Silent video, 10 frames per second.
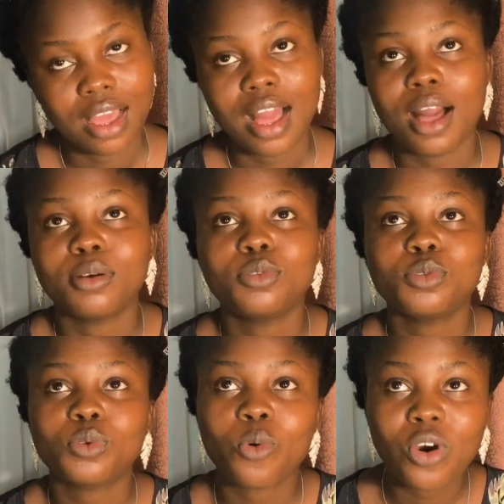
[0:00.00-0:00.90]
I'll do
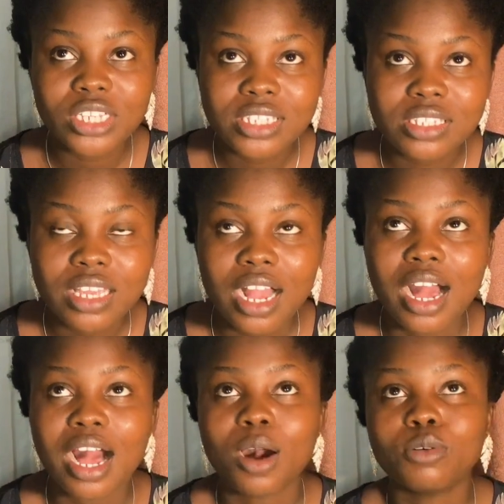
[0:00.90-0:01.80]
squats.
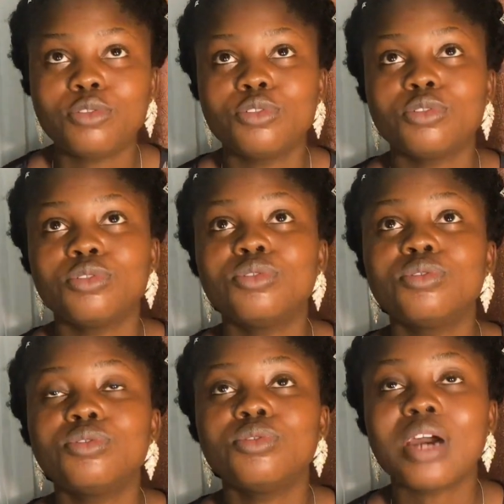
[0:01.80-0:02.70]
I'll
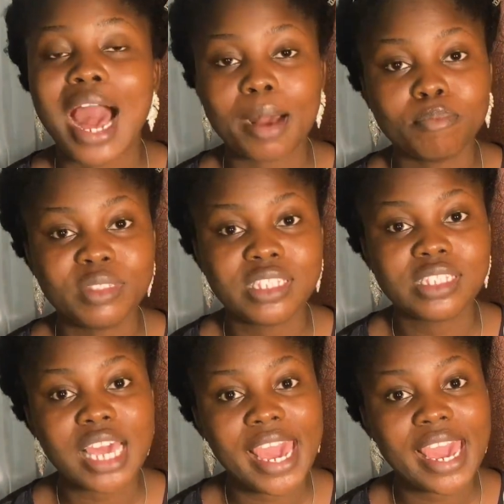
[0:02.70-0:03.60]
do
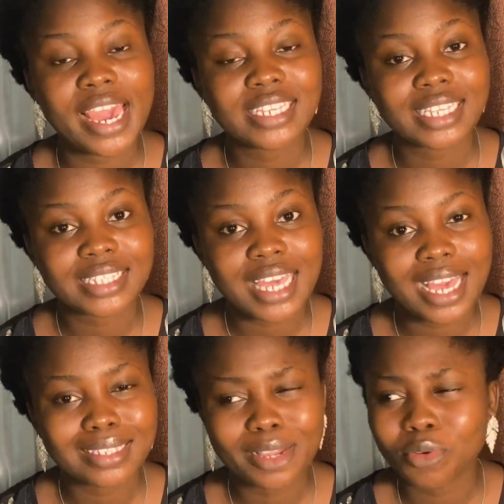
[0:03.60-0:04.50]
abs
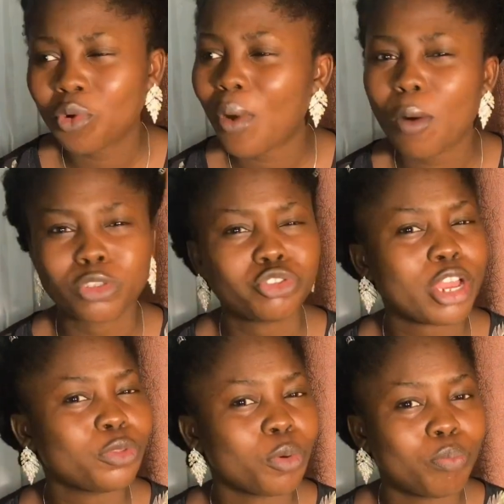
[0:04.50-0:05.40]
exercise. I don't know why I was
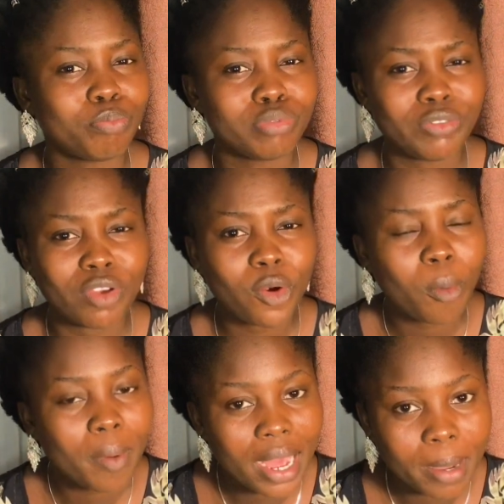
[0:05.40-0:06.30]
trying to
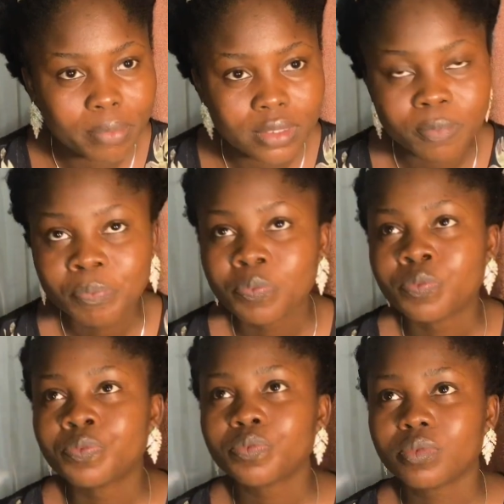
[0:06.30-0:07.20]
develop abs.
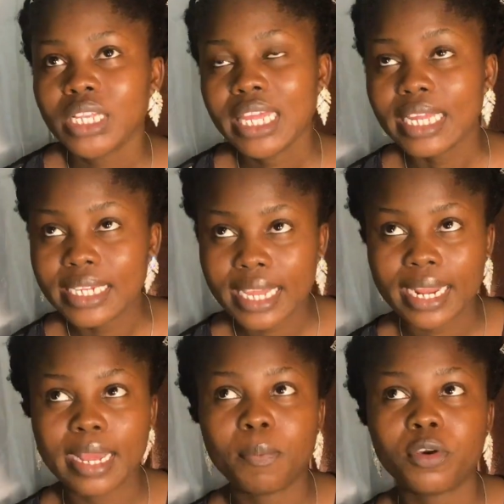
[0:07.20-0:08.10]
Then at
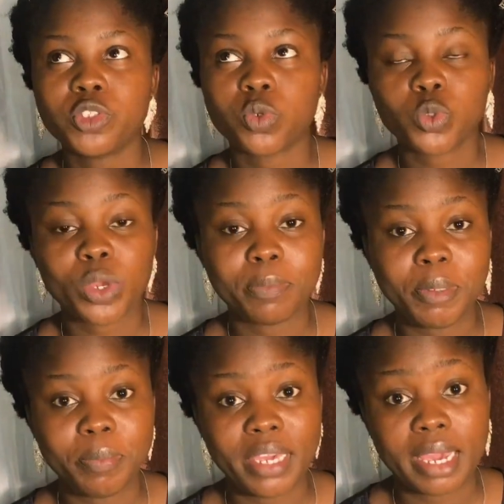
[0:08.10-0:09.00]
that point was when
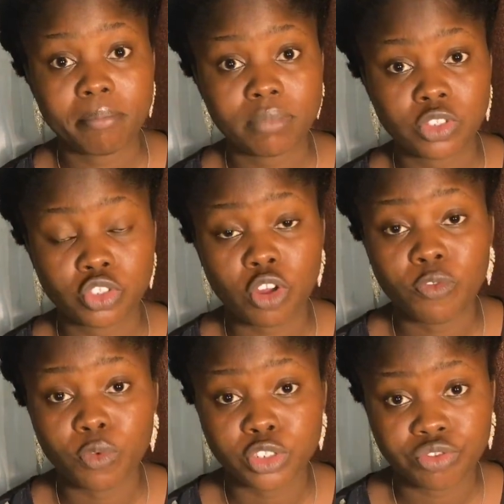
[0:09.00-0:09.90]
BBM
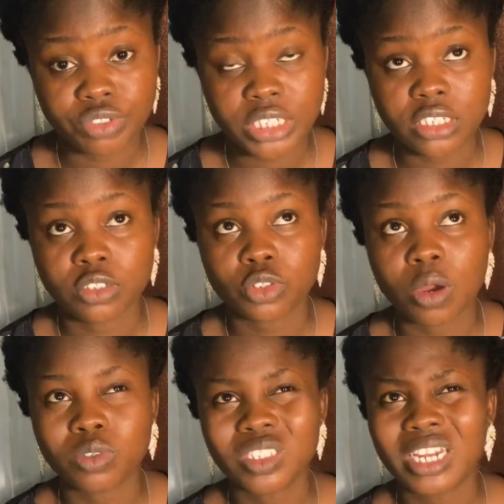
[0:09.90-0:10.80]
stuff was raining. So I
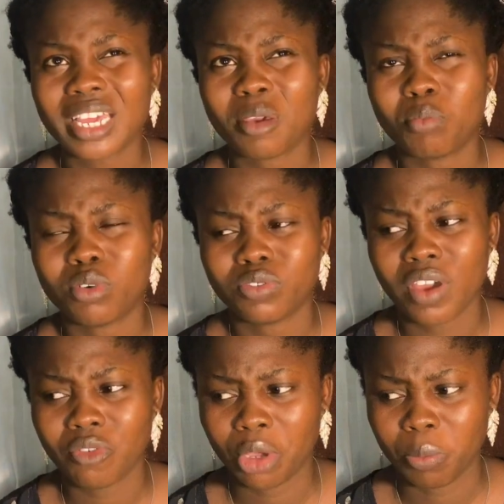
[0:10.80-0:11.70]
was in like a board
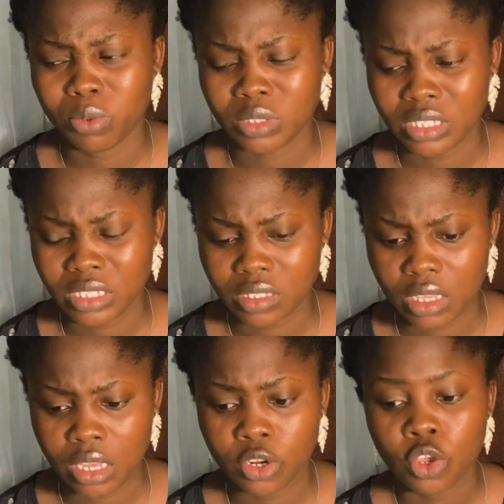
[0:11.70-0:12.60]
5 or a board 6
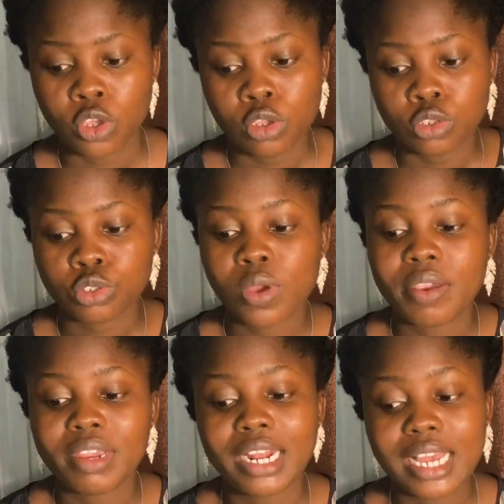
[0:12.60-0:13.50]
then. So I
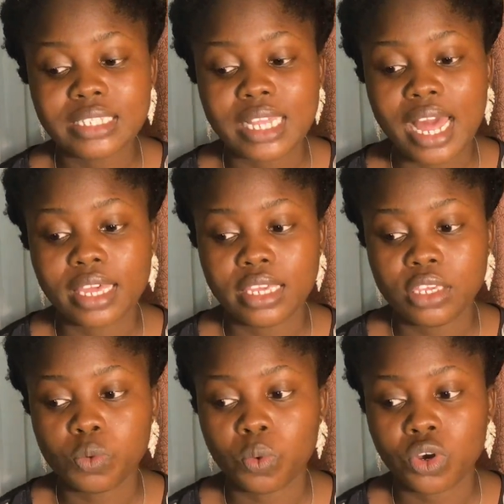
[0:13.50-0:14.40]
realized that
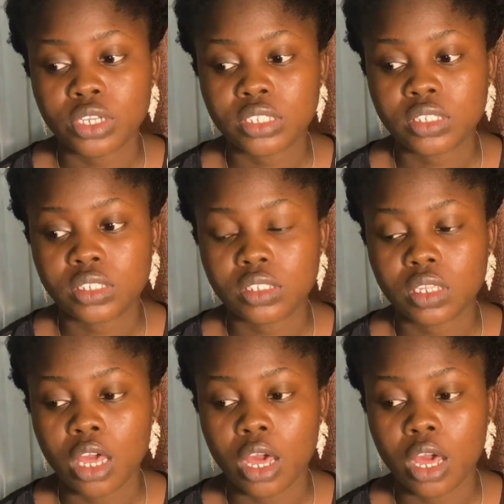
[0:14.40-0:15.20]
he was